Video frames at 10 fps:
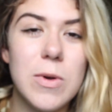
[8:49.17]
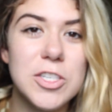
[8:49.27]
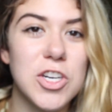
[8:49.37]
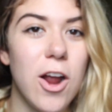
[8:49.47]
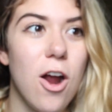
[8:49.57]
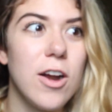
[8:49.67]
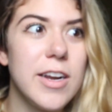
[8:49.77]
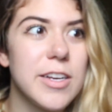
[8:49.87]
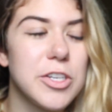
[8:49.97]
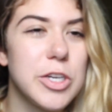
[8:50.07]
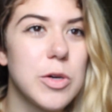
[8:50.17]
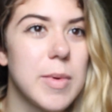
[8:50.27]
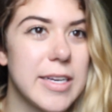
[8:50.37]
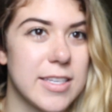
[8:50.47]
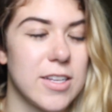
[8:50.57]
which I already knew
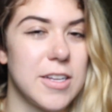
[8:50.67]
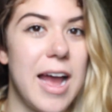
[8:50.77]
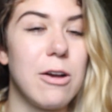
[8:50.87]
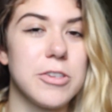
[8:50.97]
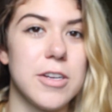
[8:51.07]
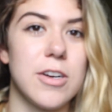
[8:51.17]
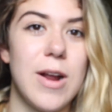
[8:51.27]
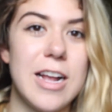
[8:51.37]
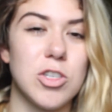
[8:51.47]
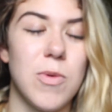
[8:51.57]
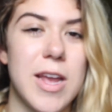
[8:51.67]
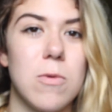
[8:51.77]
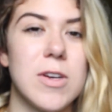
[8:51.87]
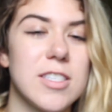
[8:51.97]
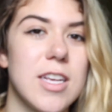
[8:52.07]
basically I was going to graduate
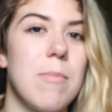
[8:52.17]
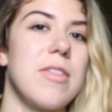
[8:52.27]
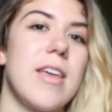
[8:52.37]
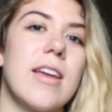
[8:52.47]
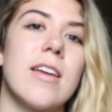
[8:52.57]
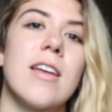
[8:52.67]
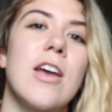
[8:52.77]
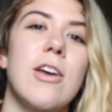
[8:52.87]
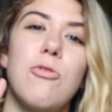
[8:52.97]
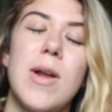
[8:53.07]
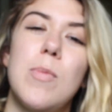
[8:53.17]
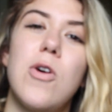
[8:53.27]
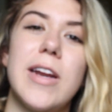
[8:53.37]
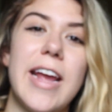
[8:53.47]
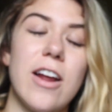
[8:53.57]
with something
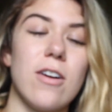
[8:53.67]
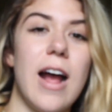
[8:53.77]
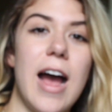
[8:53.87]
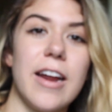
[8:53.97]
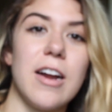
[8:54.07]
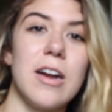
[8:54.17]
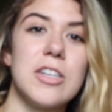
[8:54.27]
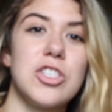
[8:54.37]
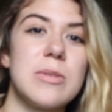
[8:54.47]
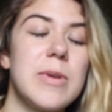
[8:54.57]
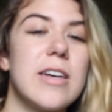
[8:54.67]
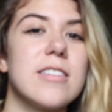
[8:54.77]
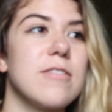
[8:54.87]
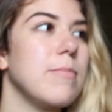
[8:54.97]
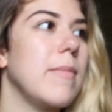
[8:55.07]
3.8 or higher just
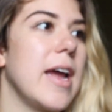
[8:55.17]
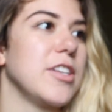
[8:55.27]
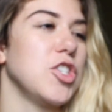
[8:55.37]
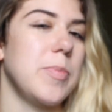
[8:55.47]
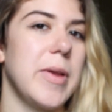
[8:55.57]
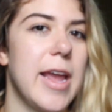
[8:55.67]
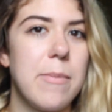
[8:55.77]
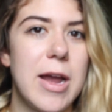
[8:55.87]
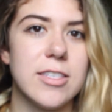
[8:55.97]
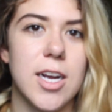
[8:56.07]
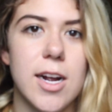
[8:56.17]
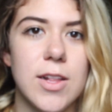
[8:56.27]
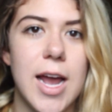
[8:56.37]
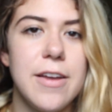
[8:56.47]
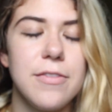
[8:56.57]
because of my GPA my entire
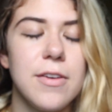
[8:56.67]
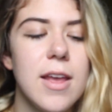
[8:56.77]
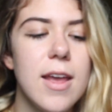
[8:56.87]
life.